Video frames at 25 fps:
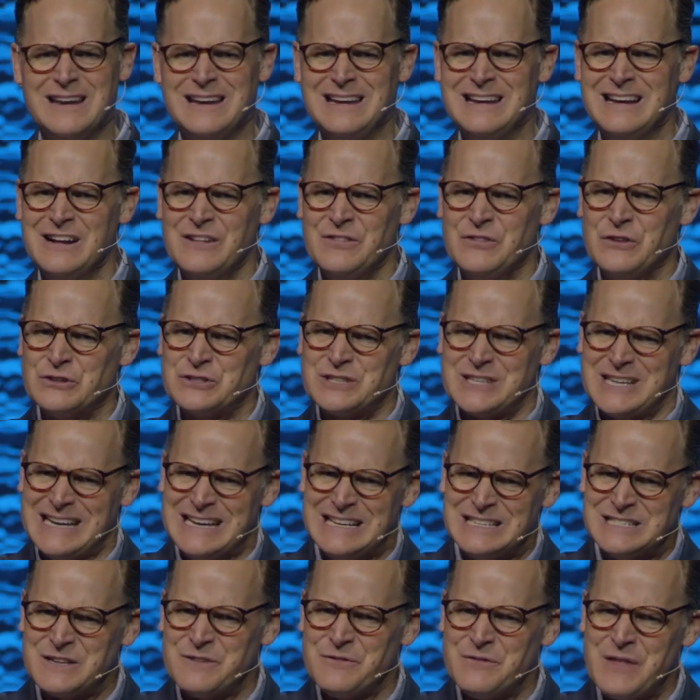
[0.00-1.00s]
And there's
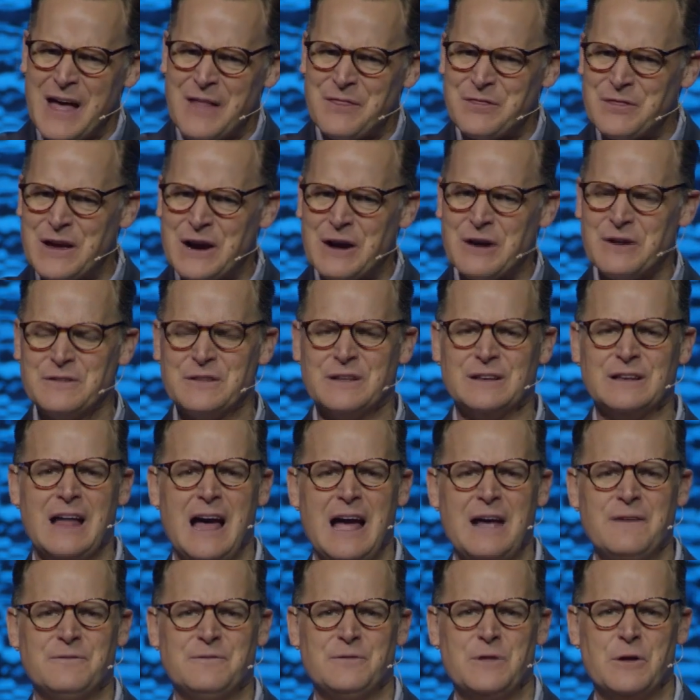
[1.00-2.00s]
hints of that there in the
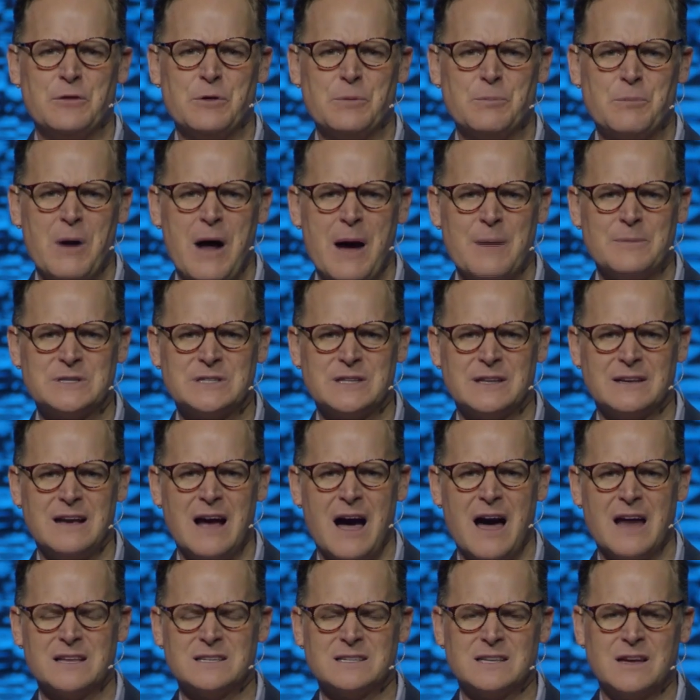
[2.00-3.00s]
life, the promise that
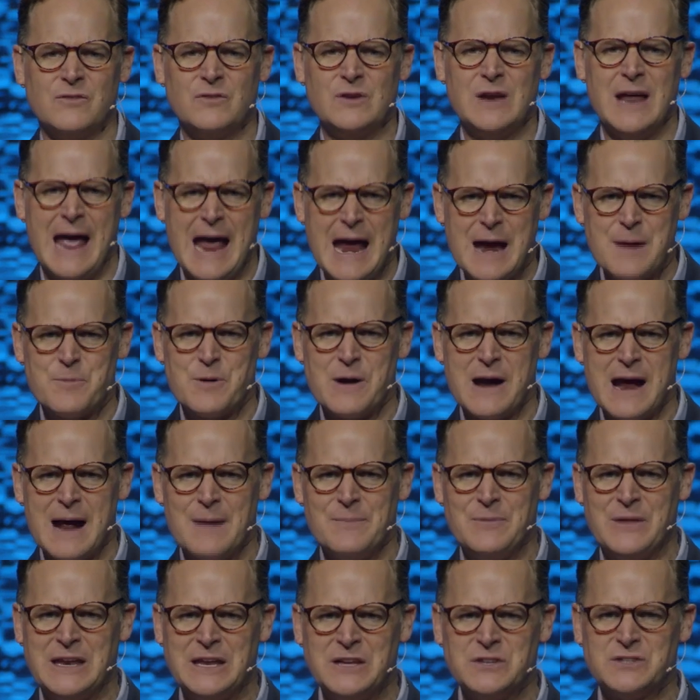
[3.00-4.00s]
God has given to
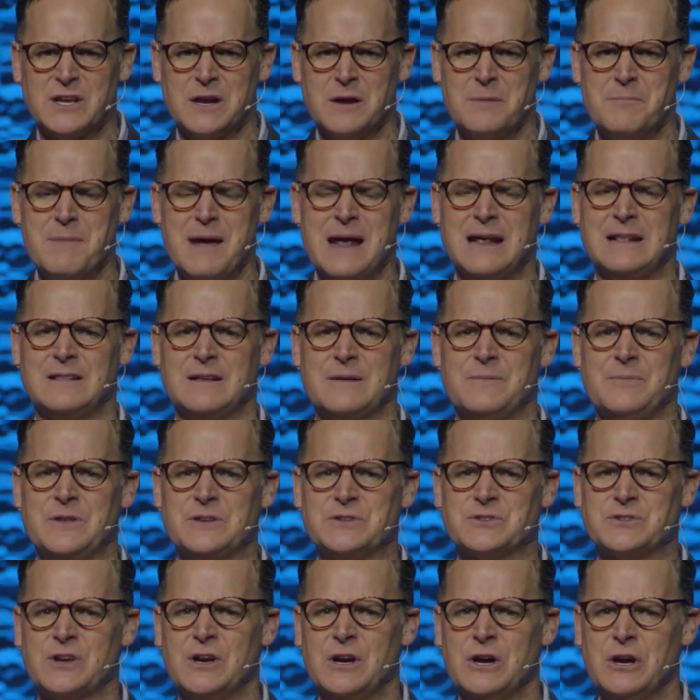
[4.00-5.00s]
Abraham, that He's going to make them
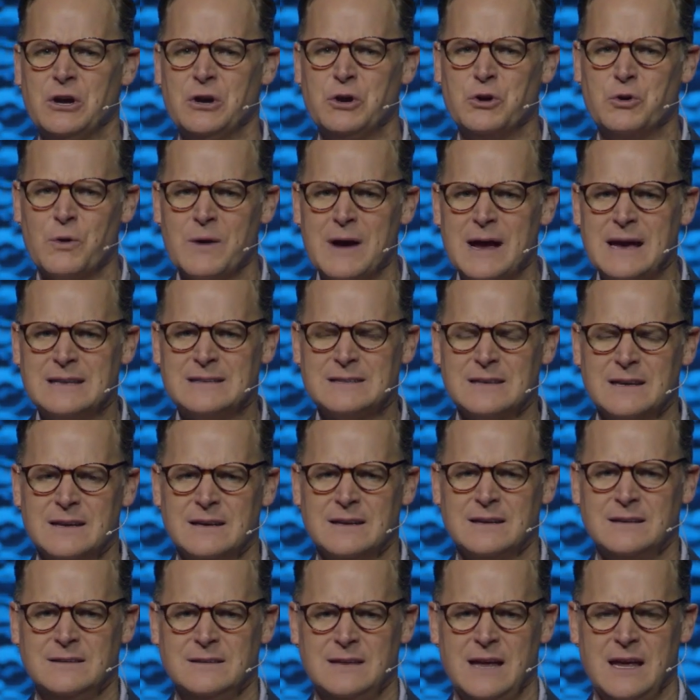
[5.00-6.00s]
this great
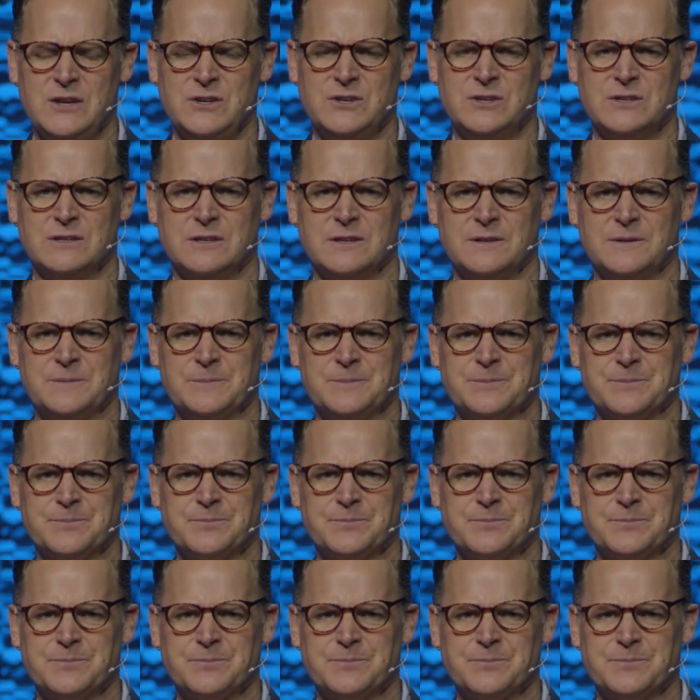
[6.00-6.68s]
nation.